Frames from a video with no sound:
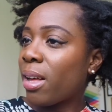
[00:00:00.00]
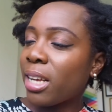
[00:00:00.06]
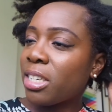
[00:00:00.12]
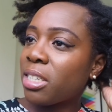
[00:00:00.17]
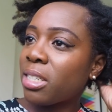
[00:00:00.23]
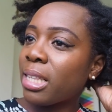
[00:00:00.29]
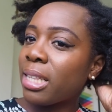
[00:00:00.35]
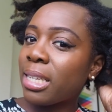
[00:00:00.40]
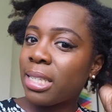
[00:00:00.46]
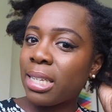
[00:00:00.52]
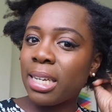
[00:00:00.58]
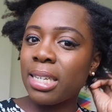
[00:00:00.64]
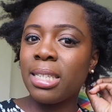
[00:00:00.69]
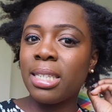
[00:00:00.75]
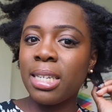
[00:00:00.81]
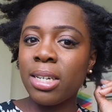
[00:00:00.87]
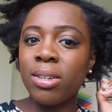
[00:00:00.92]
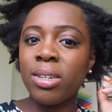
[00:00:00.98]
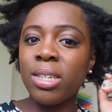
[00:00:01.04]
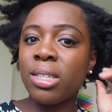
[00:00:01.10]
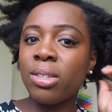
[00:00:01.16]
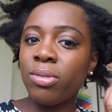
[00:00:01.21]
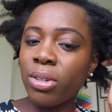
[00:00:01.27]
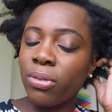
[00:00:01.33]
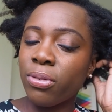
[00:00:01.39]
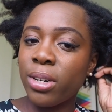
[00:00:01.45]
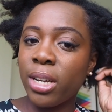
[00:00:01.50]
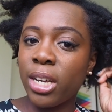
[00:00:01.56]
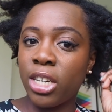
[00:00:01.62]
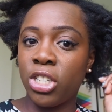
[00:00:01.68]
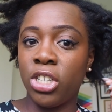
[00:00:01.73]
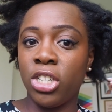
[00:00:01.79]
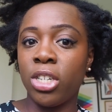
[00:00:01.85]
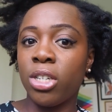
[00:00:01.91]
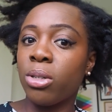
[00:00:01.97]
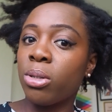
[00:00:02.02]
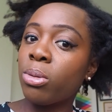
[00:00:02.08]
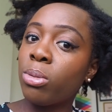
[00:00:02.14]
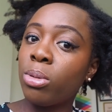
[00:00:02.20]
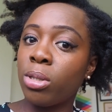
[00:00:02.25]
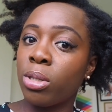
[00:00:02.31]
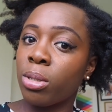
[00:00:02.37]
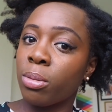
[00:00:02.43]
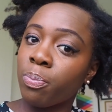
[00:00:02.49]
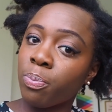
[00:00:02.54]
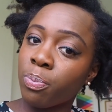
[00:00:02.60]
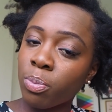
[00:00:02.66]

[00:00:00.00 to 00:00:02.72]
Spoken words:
I just think there's like a series of different issues.